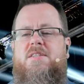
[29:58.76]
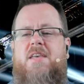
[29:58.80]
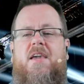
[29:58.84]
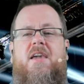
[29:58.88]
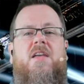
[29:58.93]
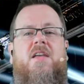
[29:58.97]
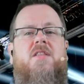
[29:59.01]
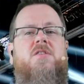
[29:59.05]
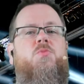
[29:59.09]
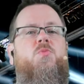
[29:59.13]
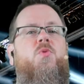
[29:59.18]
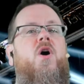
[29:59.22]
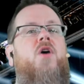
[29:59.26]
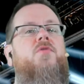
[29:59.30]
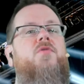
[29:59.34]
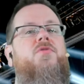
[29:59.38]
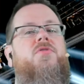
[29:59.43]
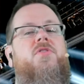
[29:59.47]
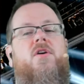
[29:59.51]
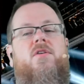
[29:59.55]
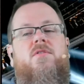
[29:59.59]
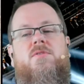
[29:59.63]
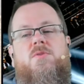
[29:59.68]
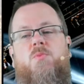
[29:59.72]
Dickens
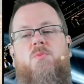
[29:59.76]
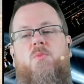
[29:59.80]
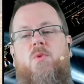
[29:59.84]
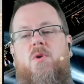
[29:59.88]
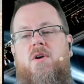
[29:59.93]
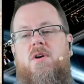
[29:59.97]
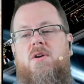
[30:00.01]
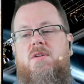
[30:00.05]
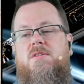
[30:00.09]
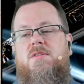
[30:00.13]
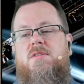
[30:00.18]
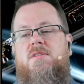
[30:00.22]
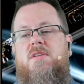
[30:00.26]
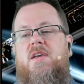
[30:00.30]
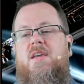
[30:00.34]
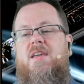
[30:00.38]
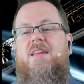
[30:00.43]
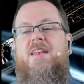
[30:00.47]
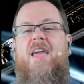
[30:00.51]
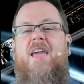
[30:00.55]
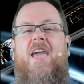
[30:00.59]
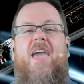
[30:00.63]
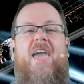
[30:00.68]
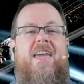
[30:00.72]
wrote those words
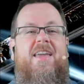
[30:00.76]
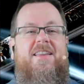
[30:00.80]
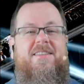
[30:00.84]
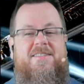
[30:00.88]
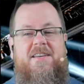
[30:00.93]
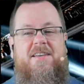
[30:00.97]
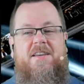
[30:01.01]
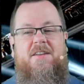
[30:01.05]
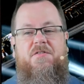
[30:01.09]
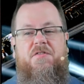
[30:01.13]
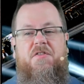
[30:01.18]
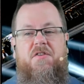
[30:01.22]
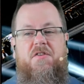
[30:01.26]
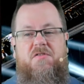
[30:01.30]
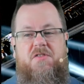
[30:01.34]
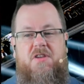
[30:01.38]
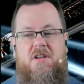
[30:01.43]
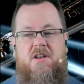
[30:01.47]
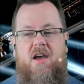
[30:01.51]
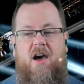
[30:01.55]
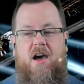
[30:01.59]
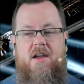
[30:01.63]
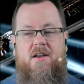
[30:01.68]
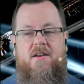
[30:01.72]
in
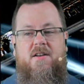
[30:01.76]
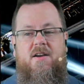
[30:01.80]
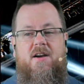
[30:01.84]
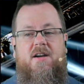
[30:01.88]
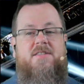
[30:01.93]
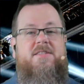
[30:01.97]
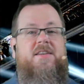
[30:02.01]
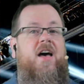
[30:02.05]
1859,